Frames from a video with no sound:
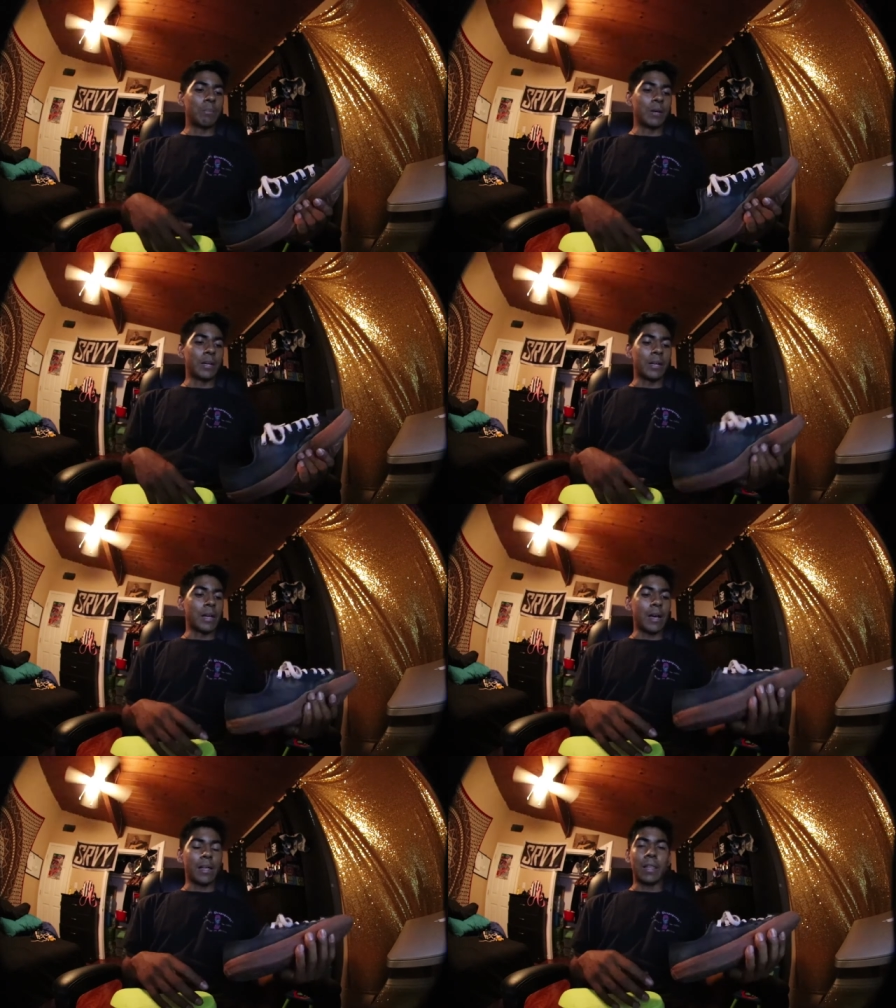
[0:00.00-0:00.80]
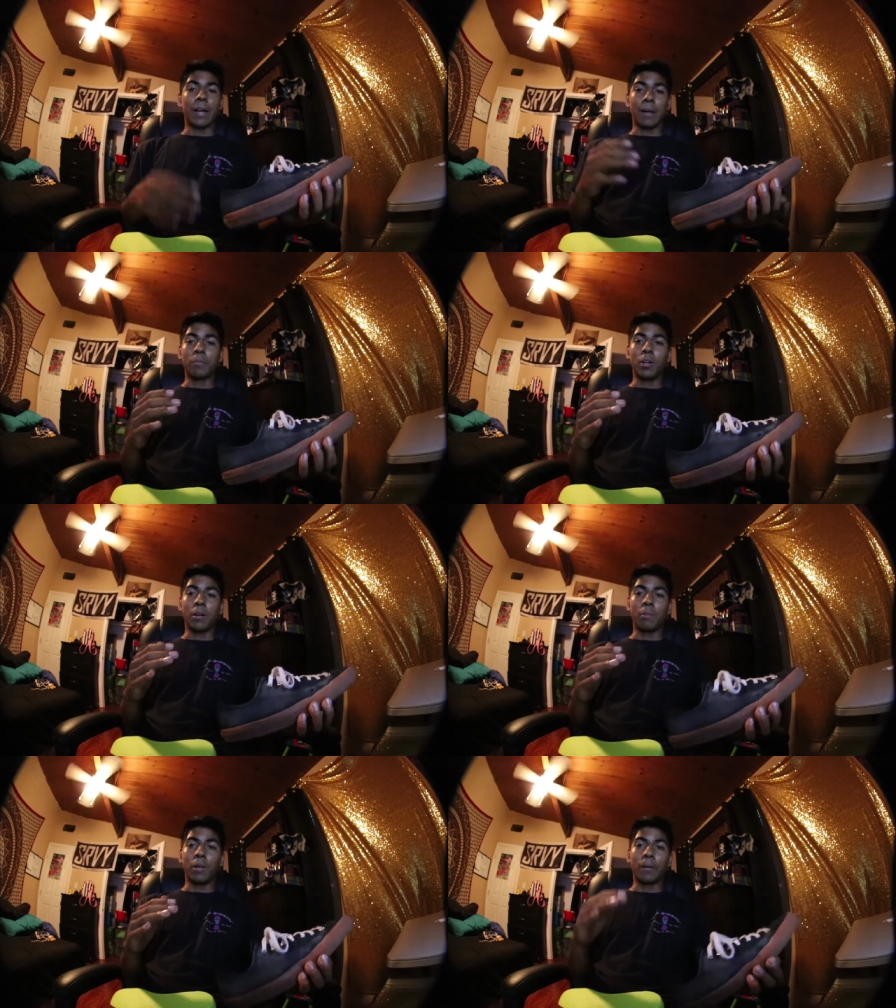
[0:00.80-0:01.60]
but like I'm
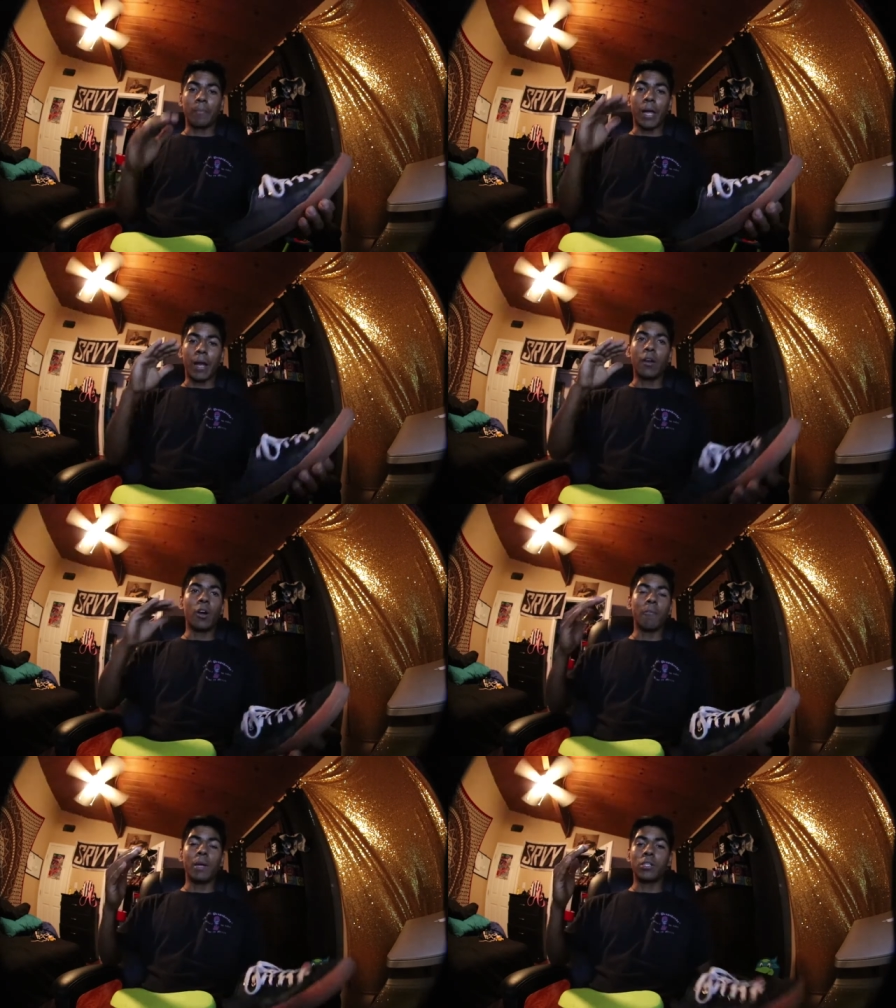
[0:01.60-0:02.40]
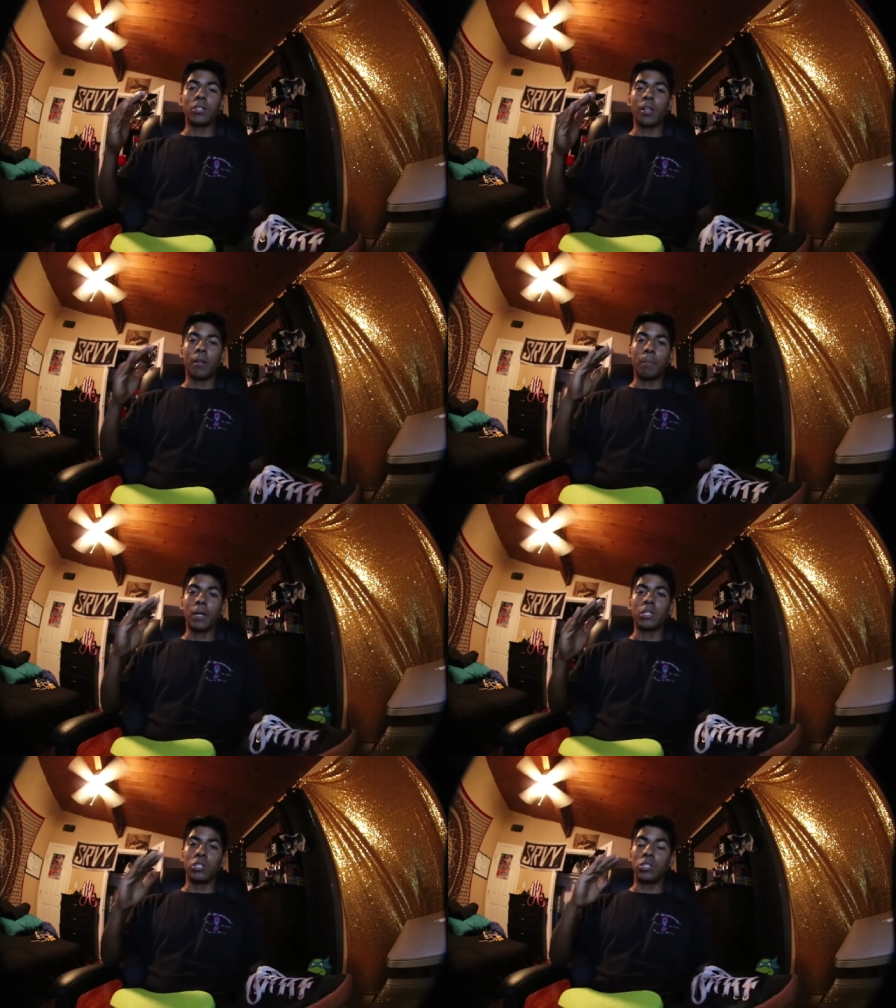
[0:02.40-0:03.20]
talking about, like I know I've mentioned it a
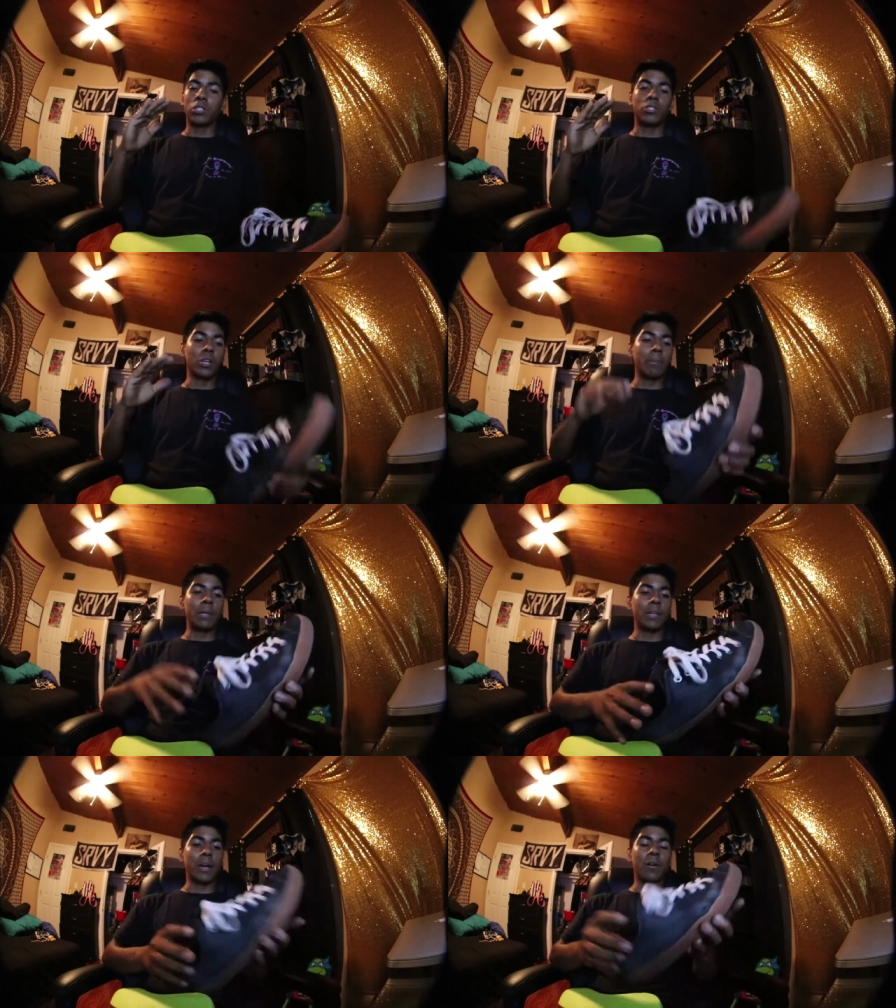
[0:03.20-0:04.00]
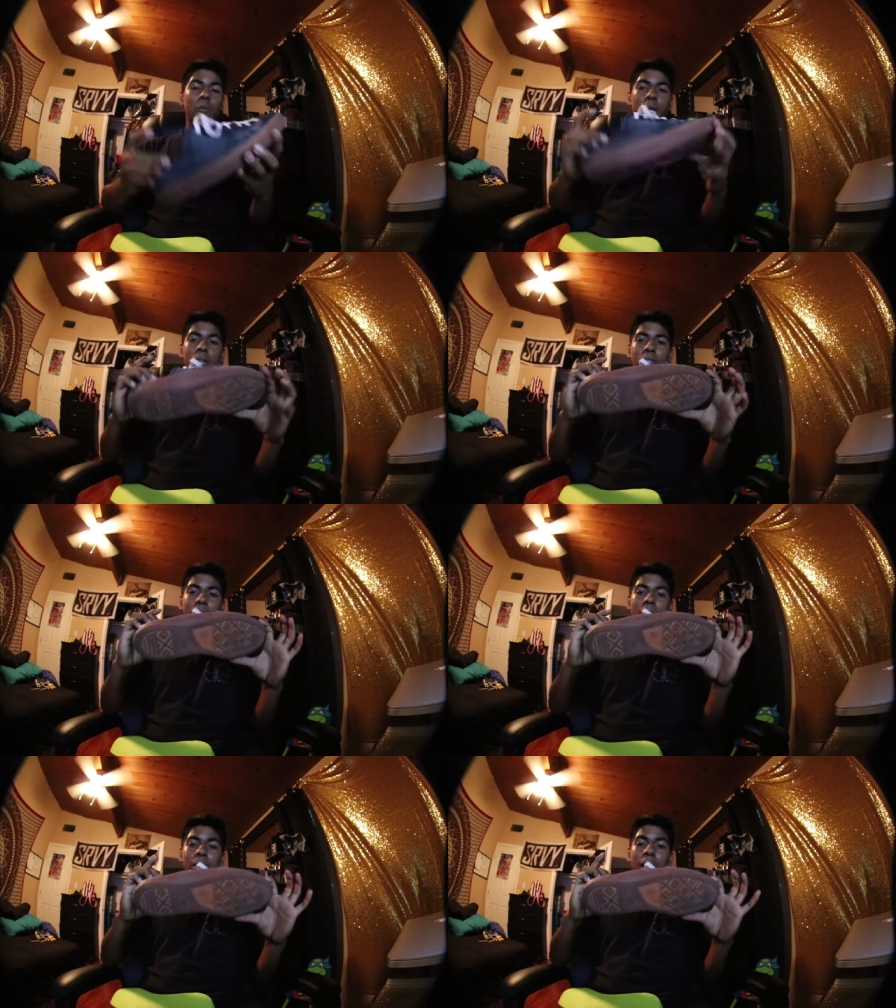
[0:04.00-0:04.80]
bunch, just jumping down
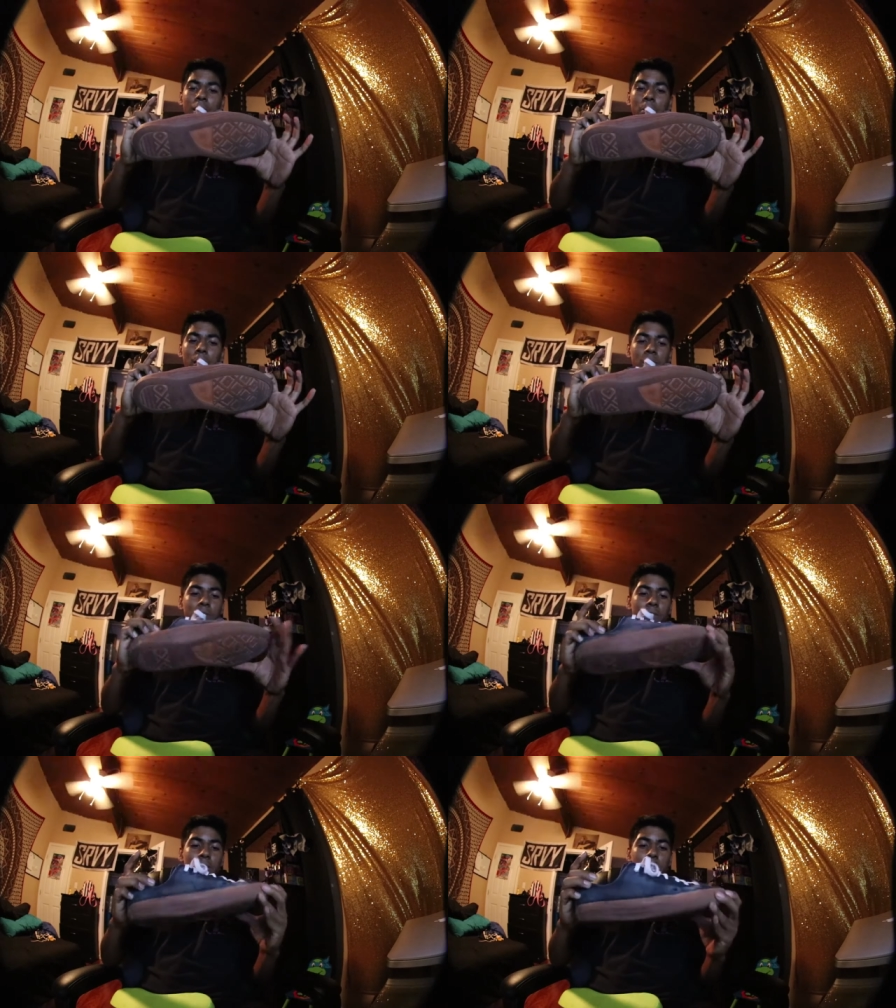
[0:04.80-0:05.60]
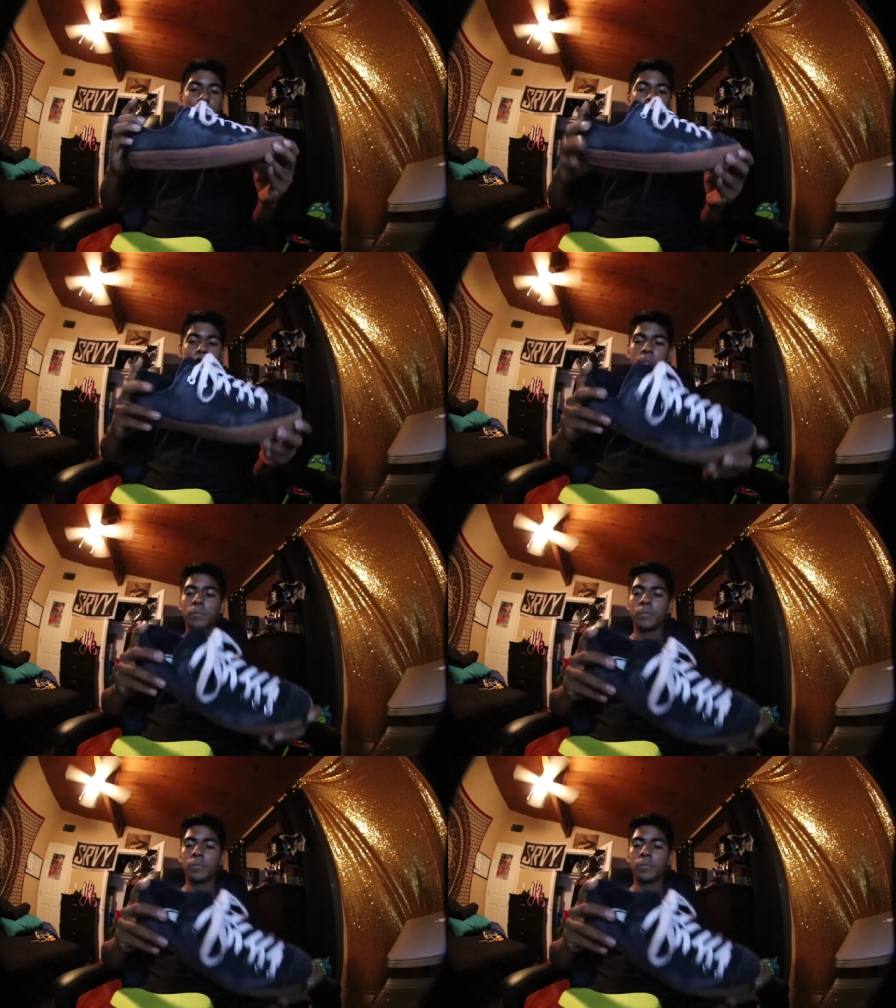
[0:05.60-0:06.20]
wise is not the best for these shoes.